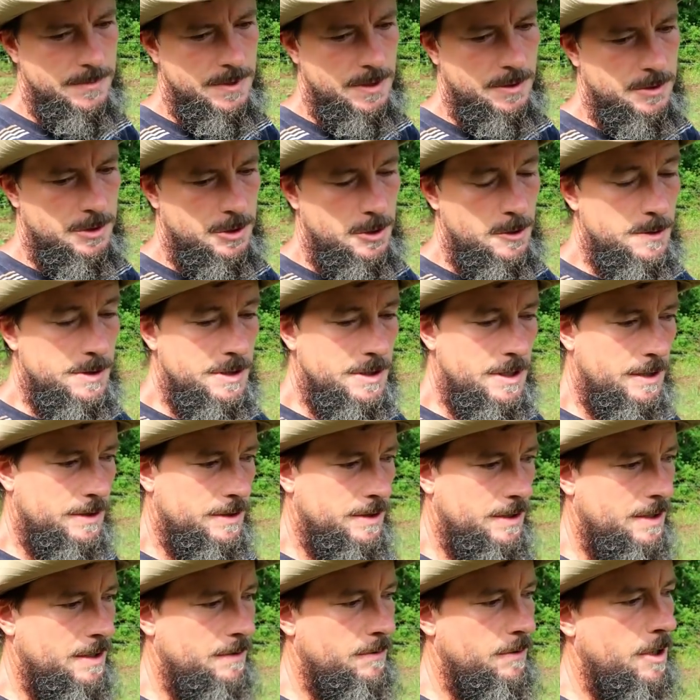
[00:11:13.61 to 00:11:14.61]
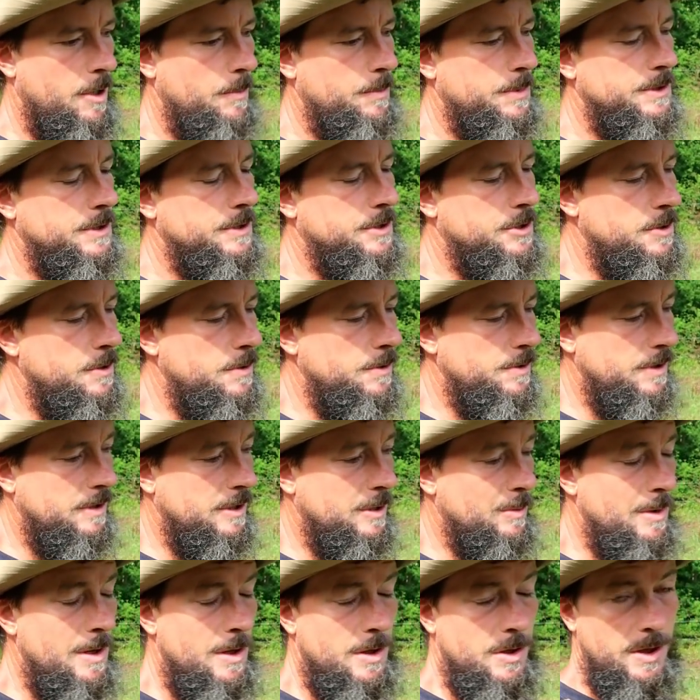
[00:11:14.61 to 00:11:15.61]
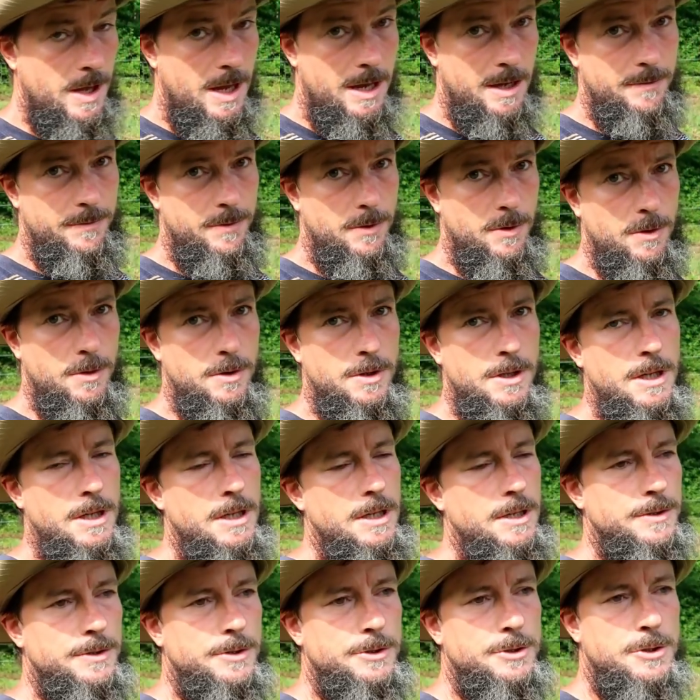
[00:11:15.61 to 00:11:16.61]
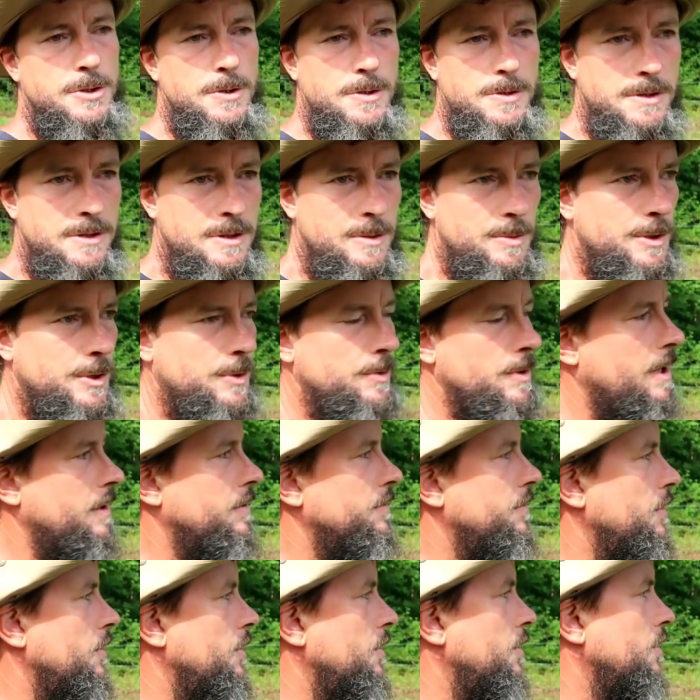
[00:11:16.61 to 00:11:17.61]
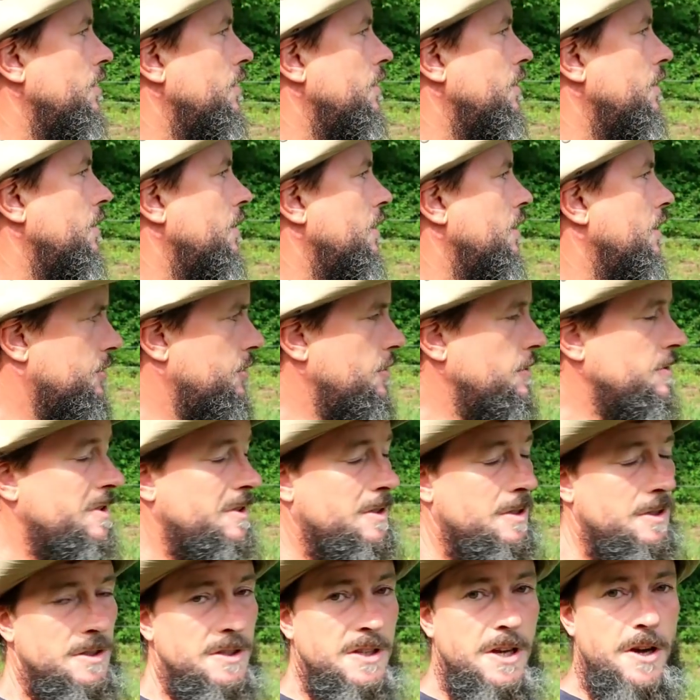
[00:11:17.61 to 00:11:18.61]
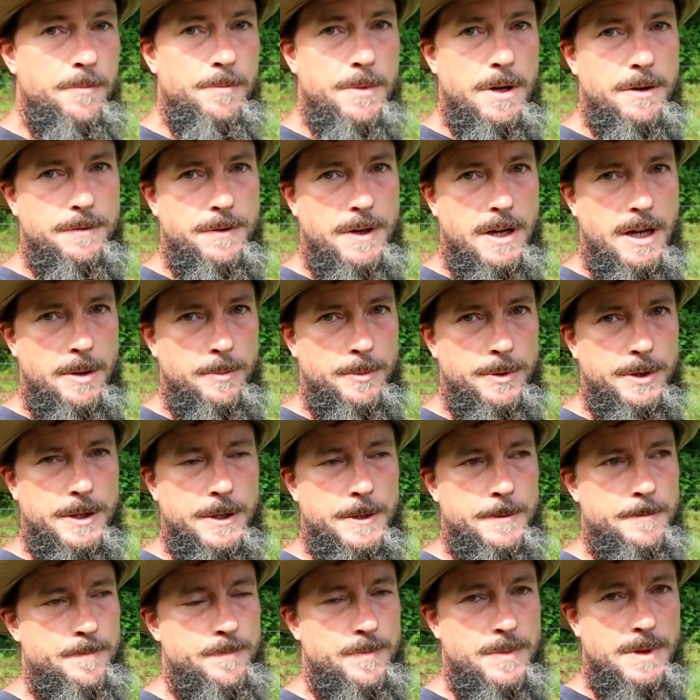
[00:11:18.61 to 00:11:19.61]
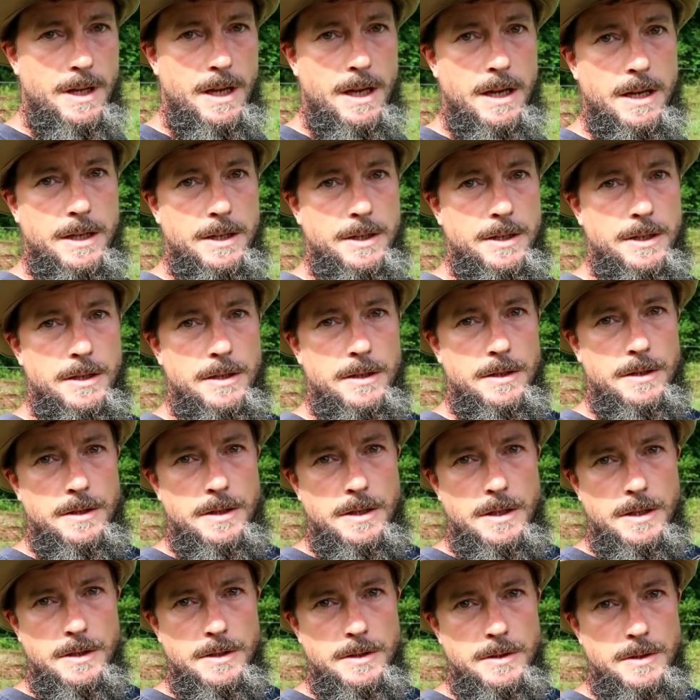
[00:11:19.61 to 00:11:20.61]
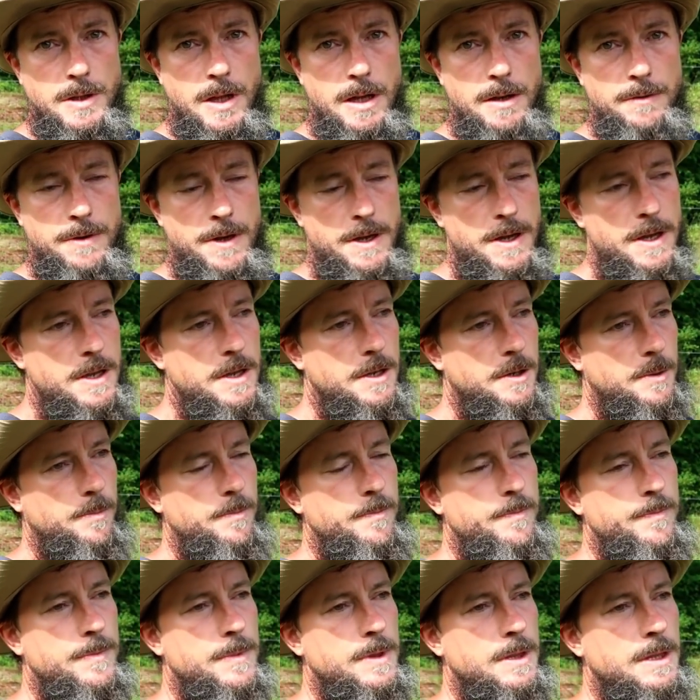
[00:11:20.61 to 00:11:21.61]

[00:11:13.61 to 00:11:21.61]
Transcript: To choosing not to give up and to choosing to be thankful, to choosing to be grateful, to choosing to love my family and love him.